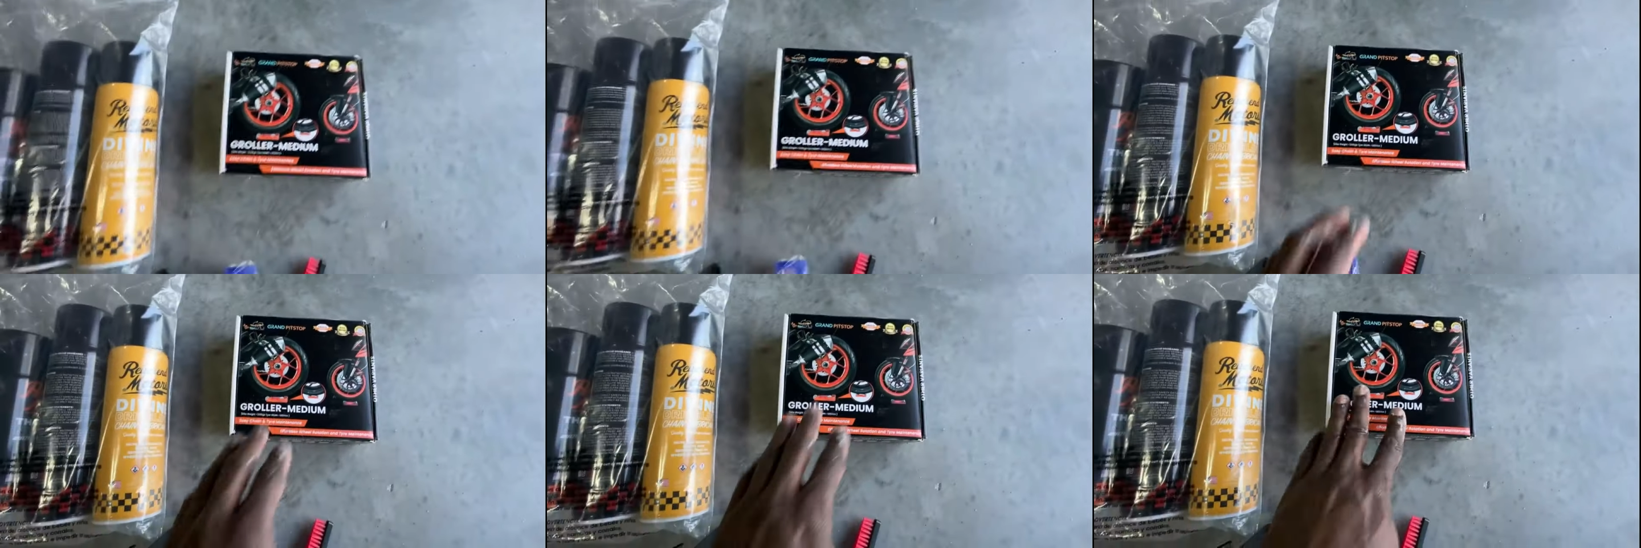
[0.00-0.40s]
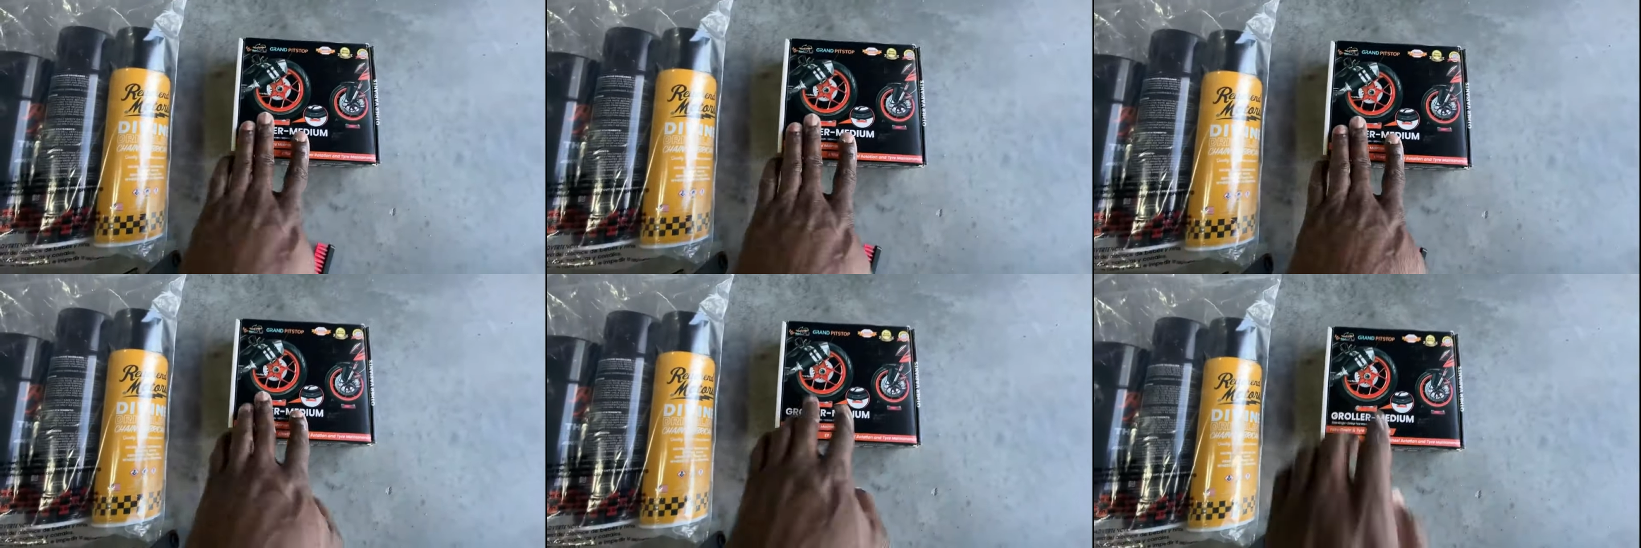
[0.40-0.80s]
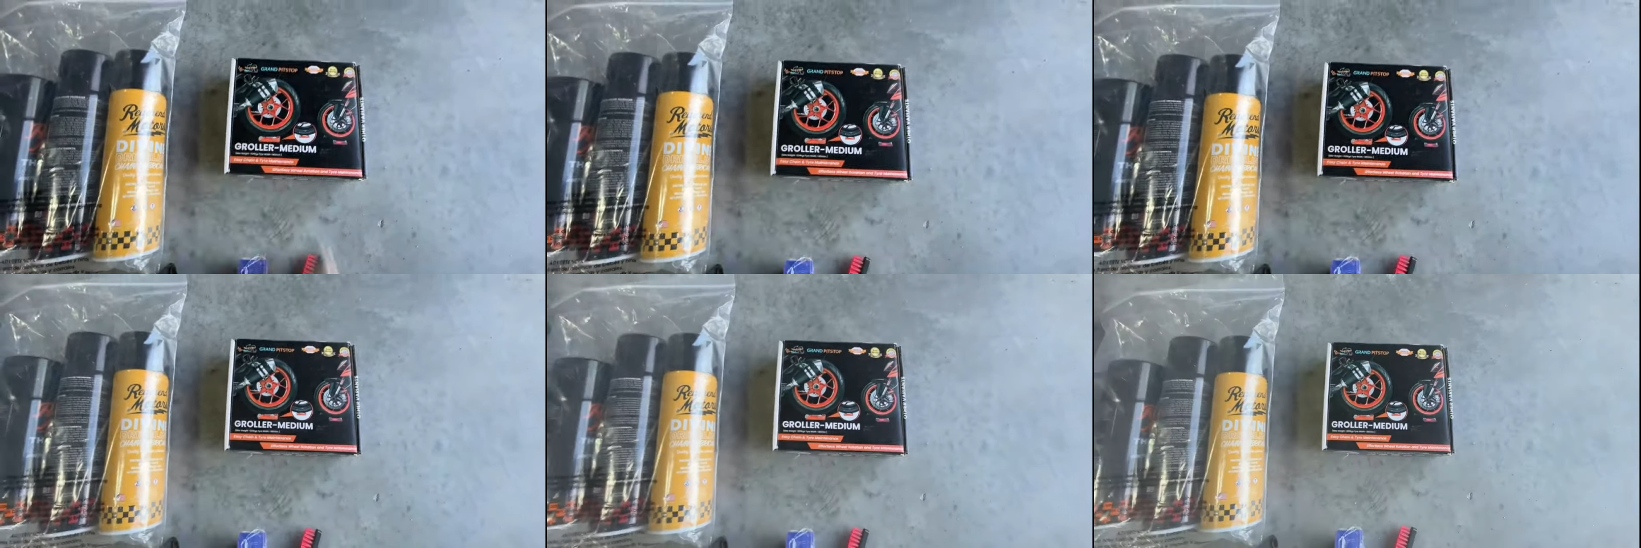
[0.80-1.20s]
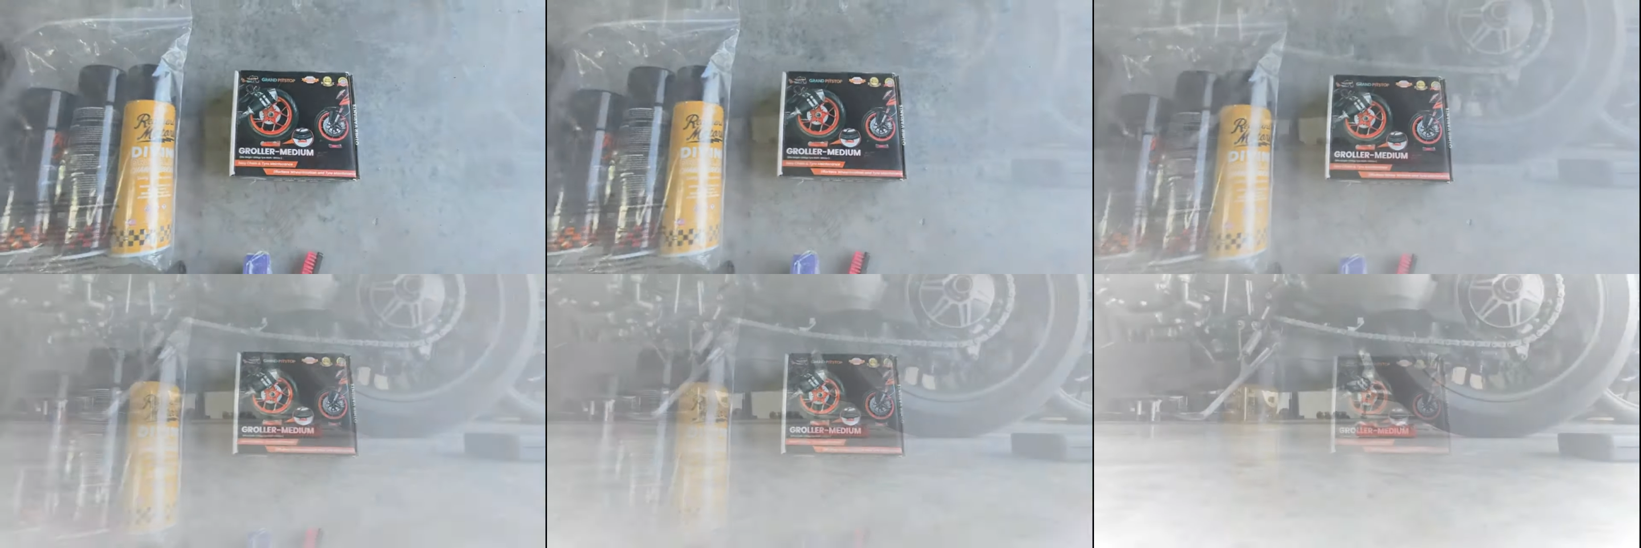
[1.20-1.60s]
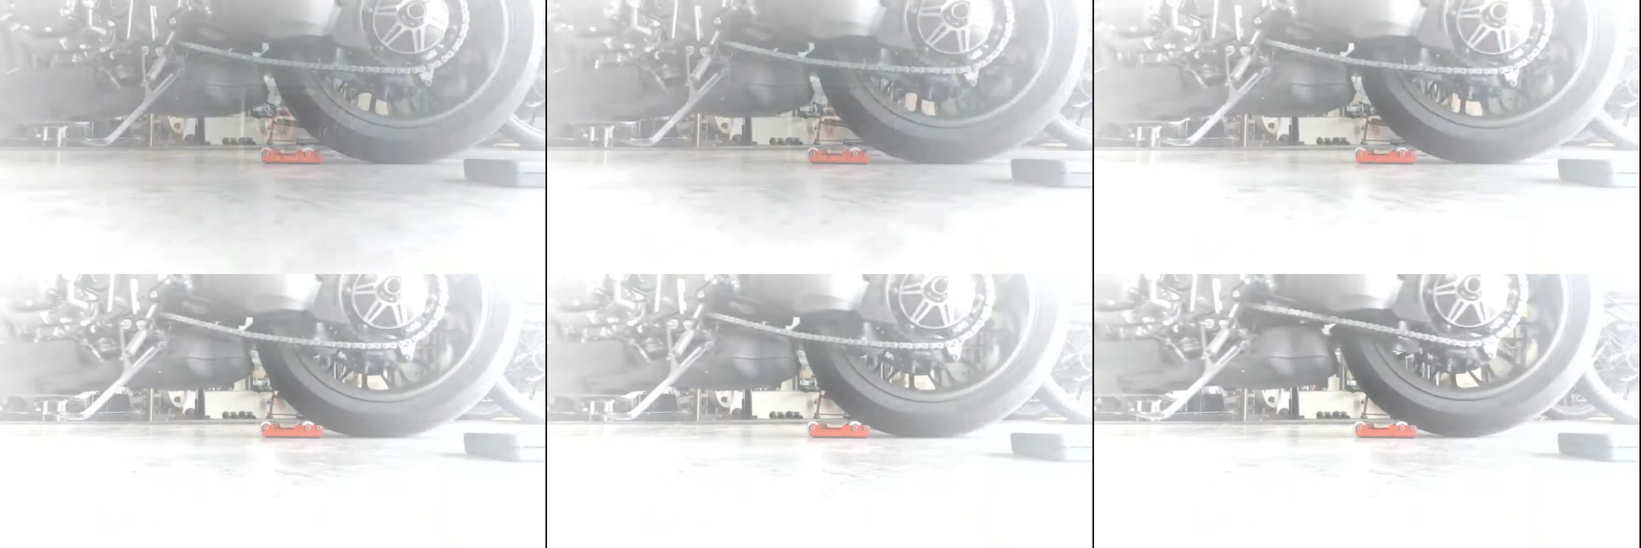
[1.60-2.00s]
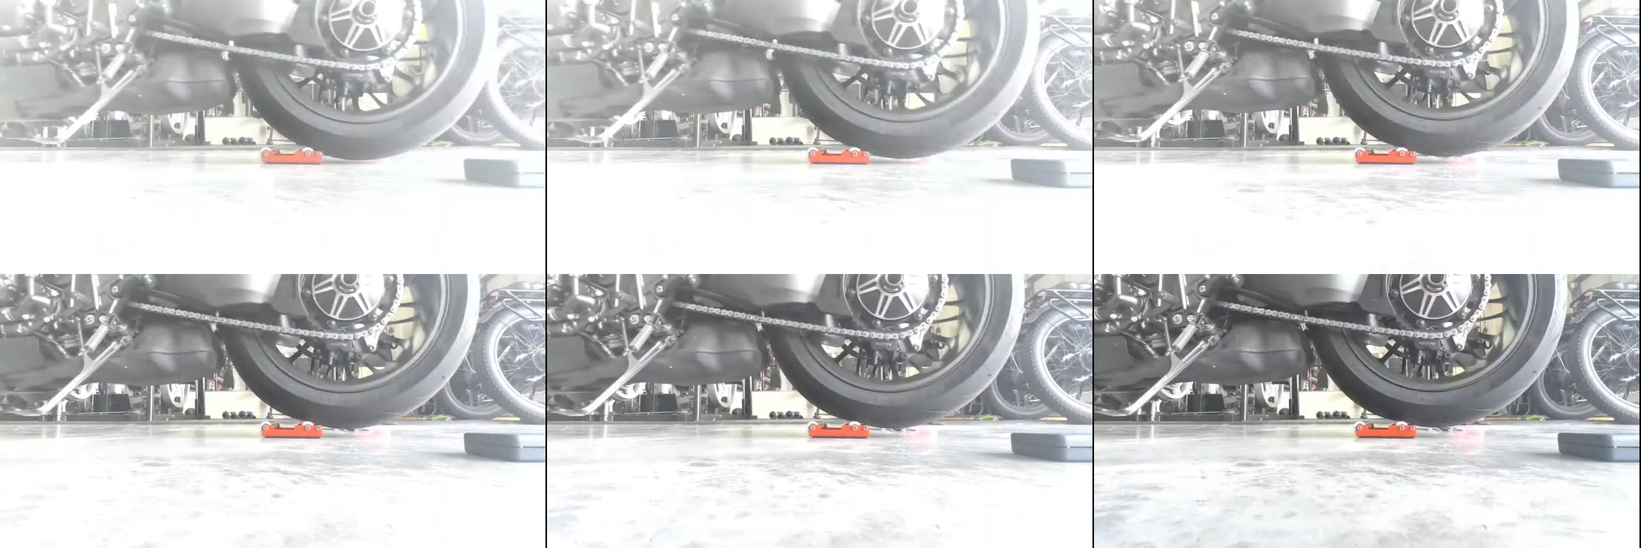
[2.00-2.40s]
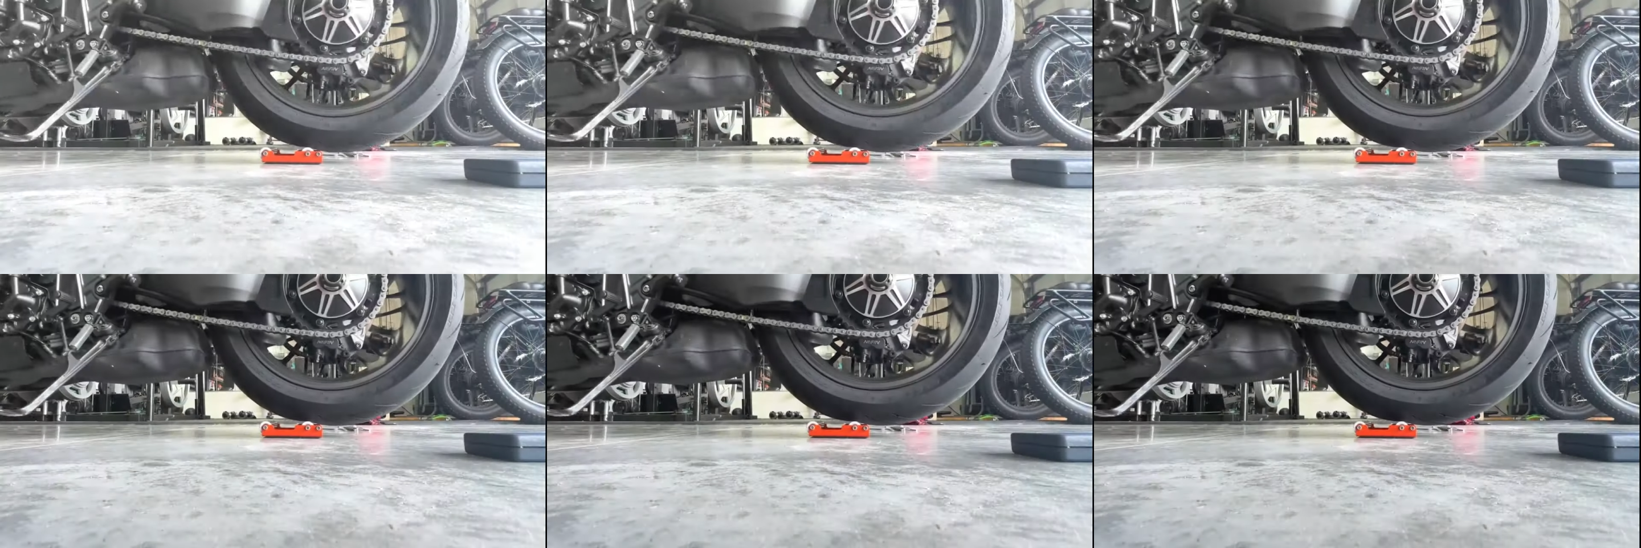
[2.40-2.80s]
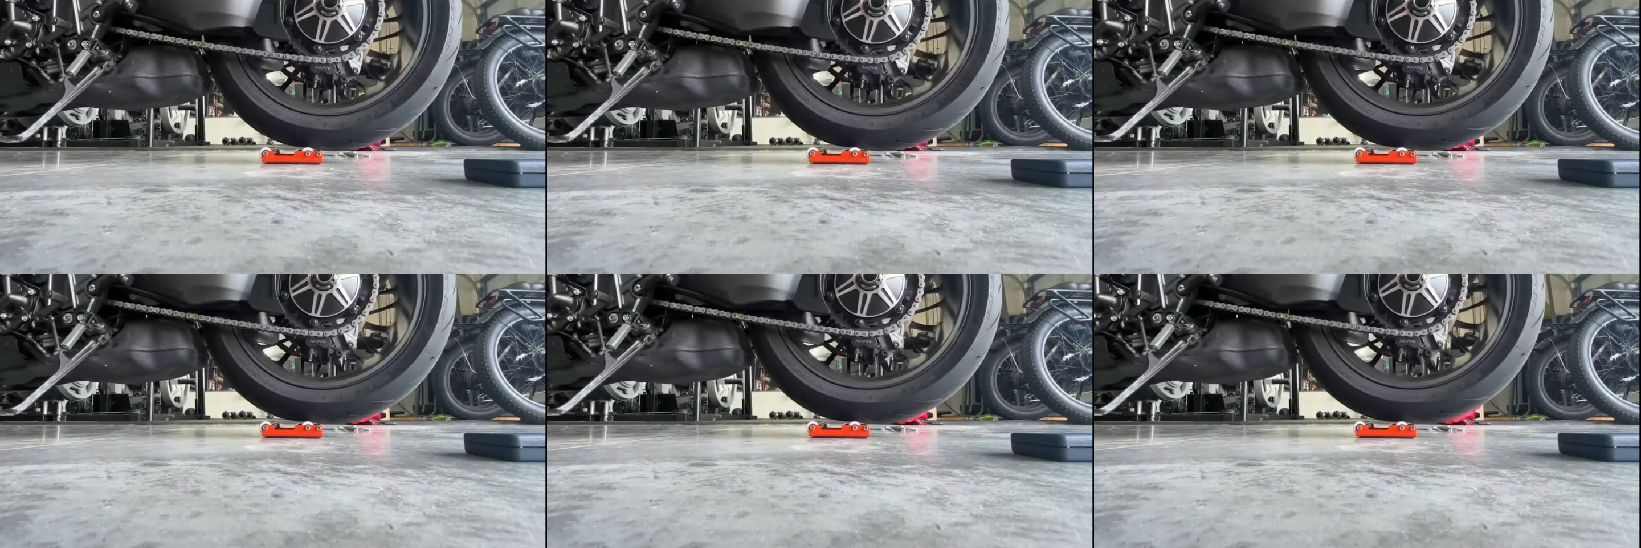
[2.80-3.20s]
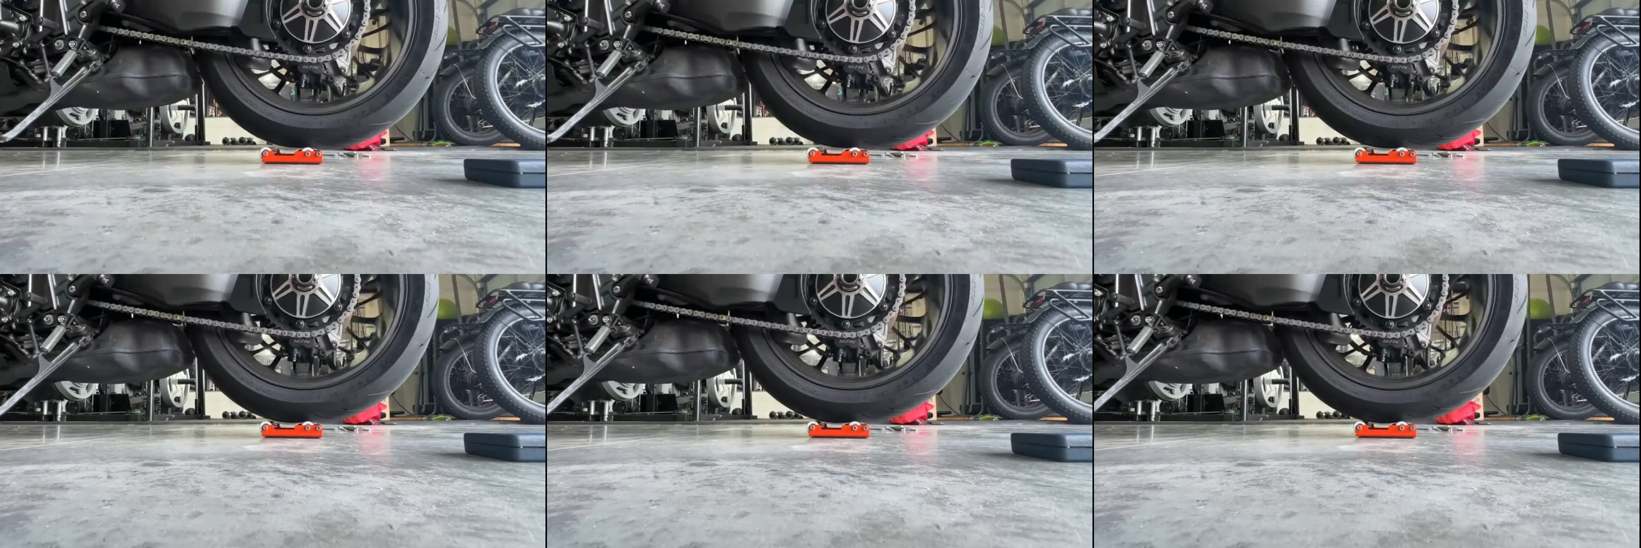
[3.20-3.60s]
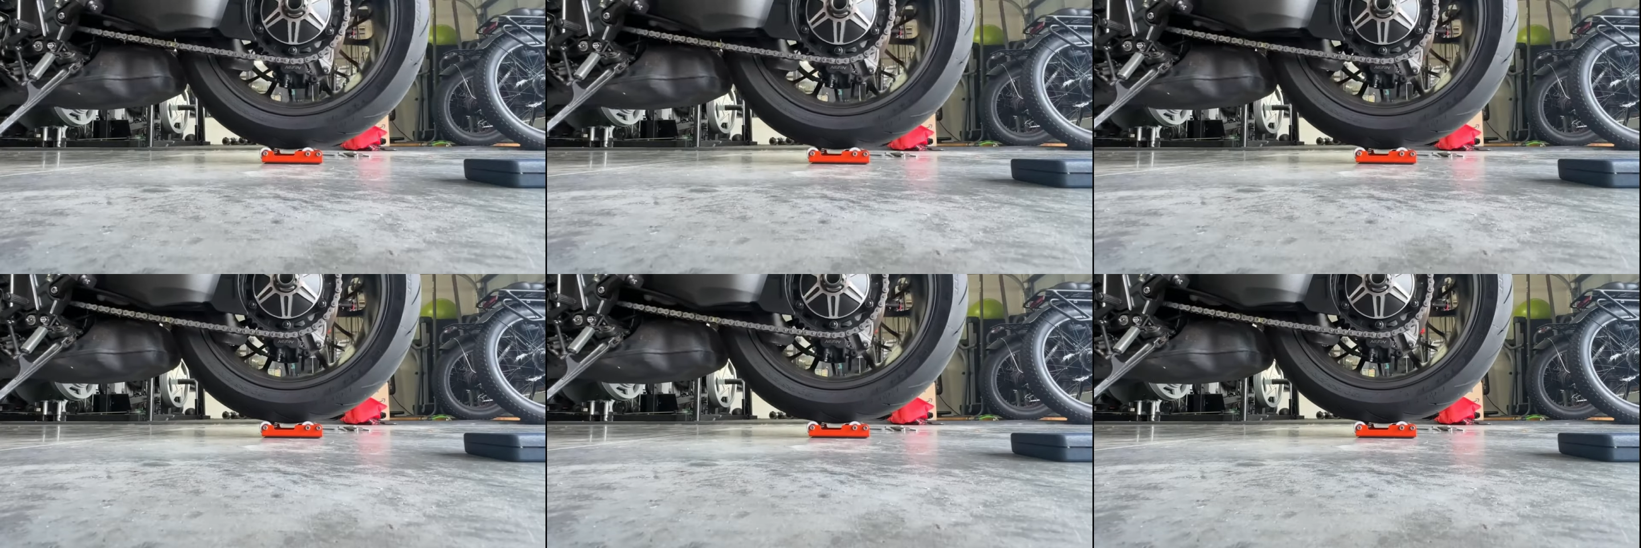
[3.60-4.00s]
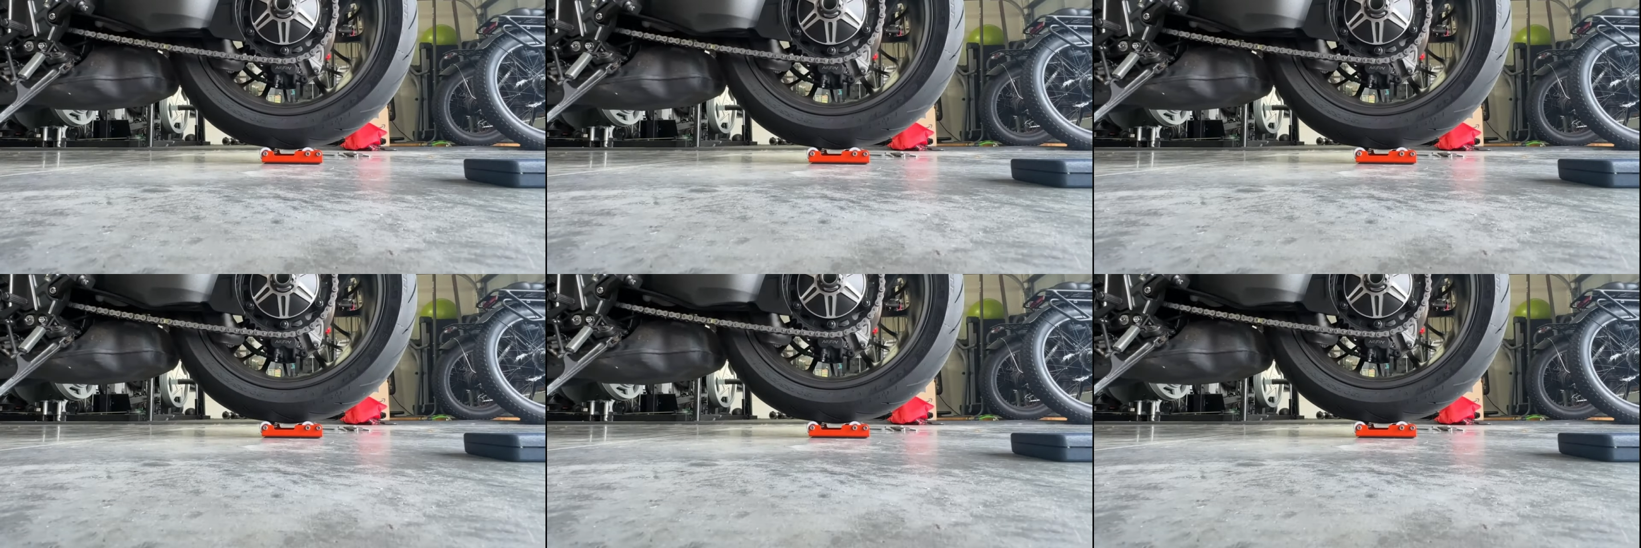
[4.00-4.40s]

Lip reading: [unreadable: no face in view]